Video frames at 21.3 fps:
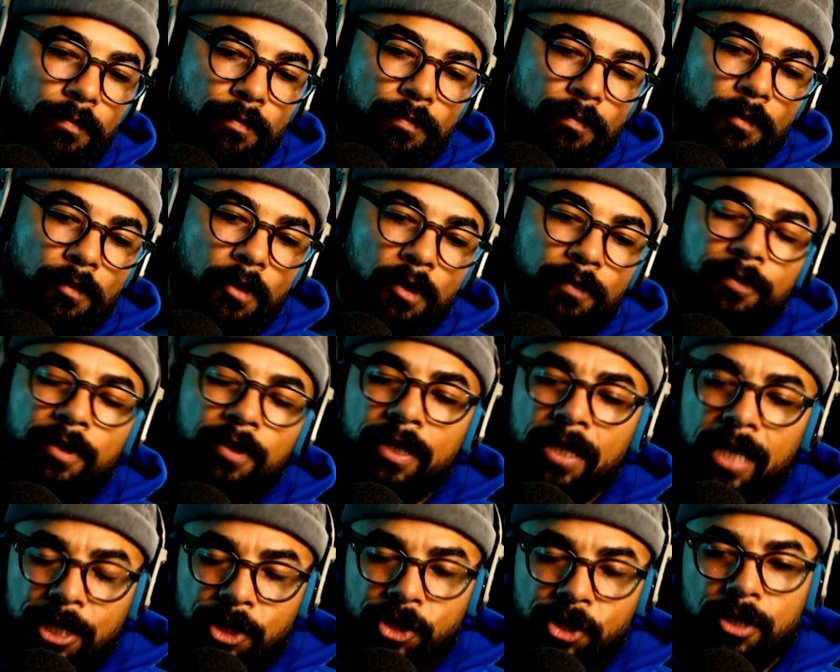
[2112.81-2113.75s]
of
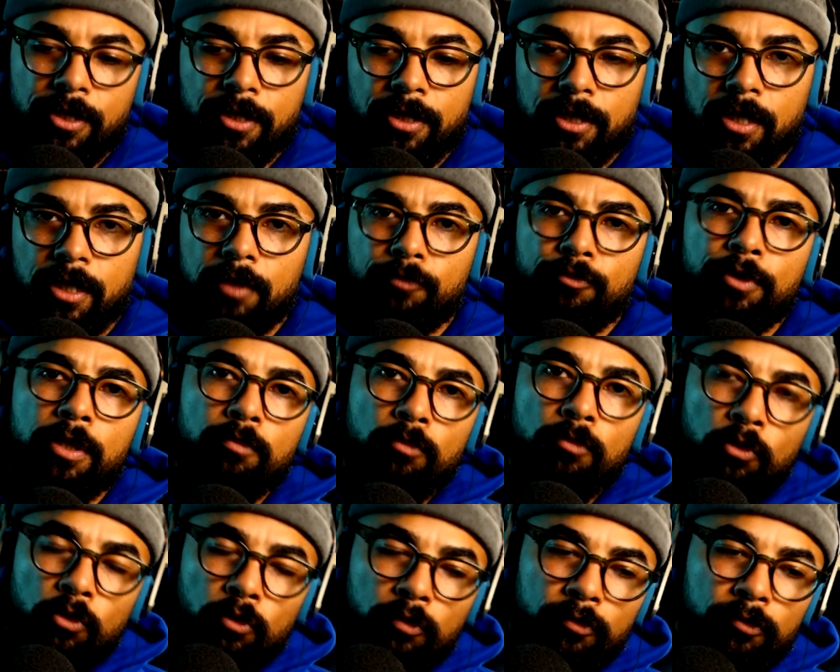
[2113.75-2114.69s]
nation state,
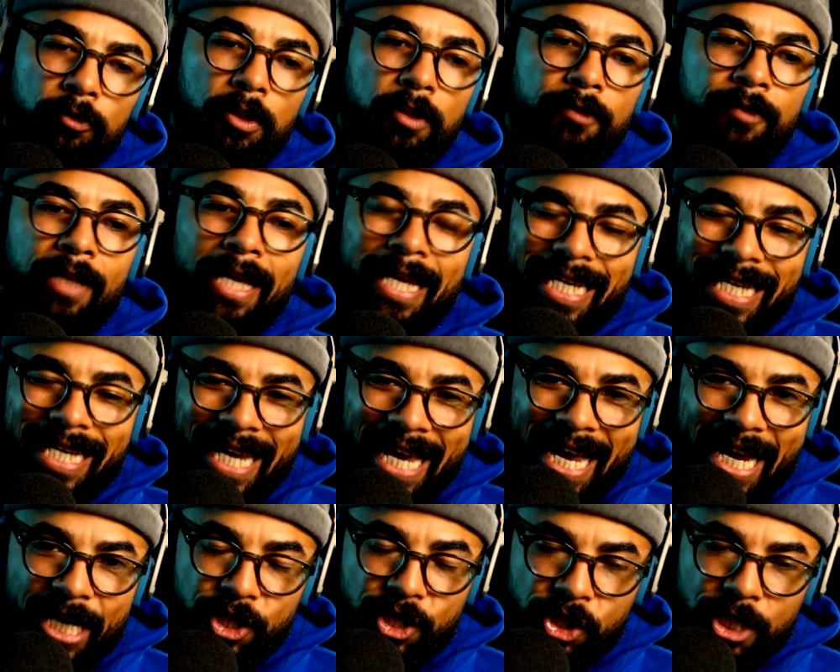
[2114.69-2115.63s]
removal of
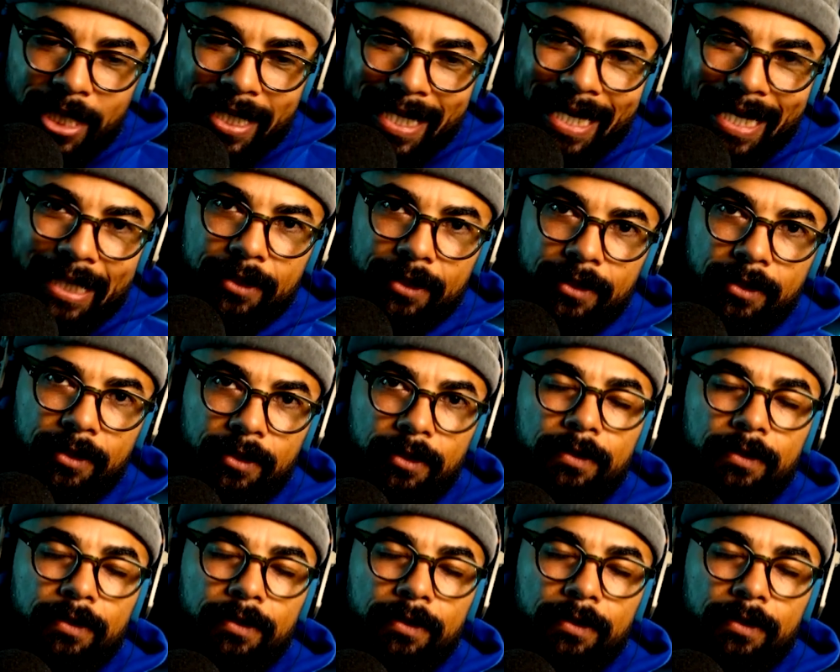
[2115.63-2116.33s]
nationality.